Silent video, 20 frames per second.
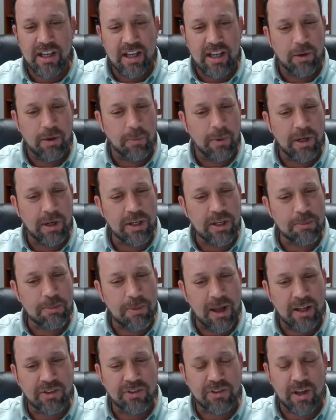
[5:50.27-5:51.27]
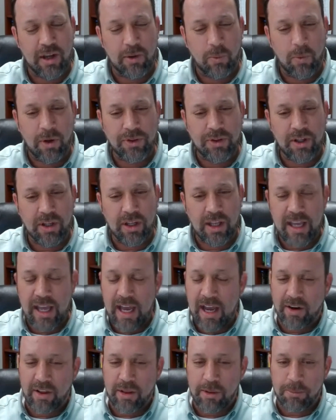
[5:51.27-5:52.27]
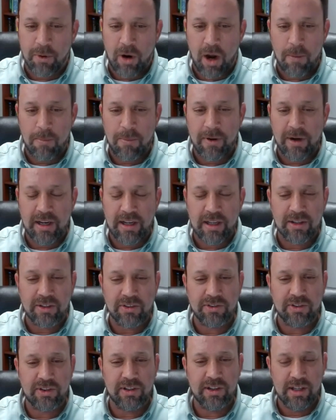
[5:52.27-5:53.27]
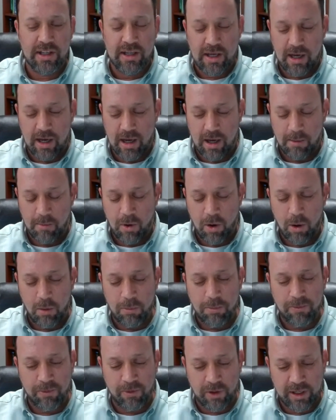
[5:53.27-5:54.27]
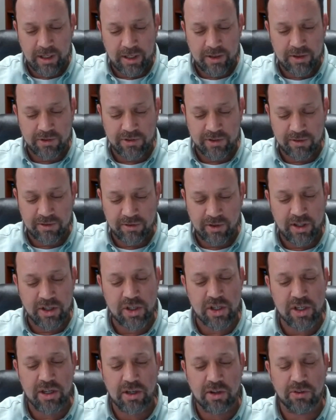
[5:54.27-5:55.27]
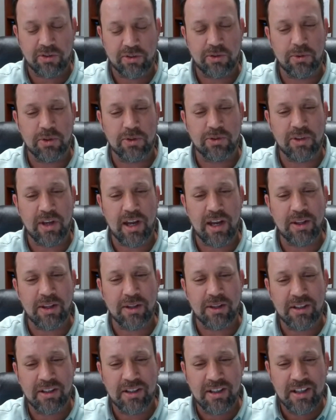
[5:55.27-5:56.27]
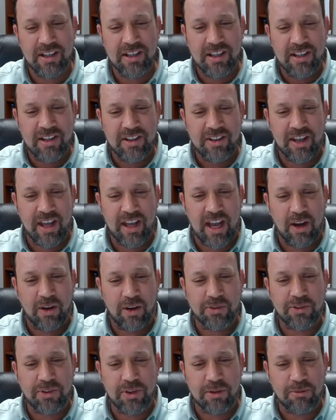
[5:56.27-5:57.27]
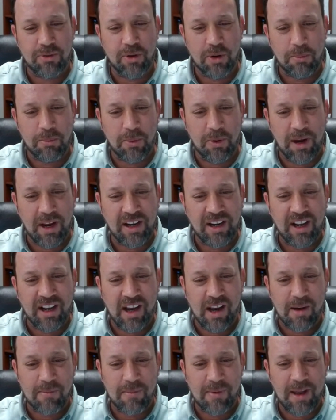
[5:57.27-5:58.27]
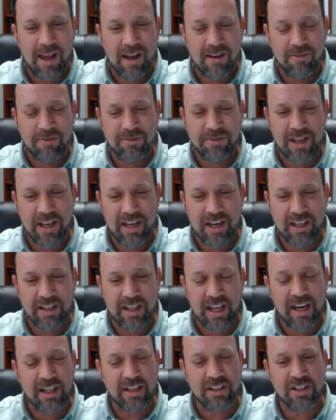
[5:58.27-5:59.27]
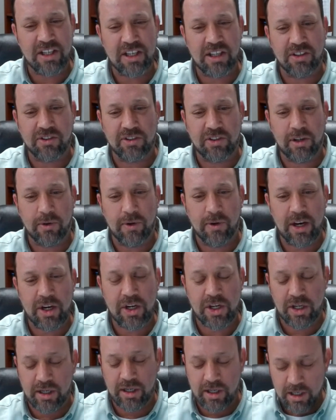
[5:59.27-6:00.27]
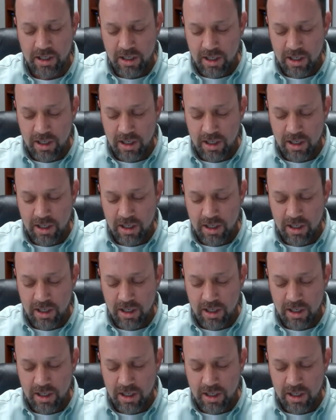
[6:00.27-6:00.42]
It really depends on what the layout of the property is. Hopefully, the civil engineers who designed the house and the footprint have taken that into consideration.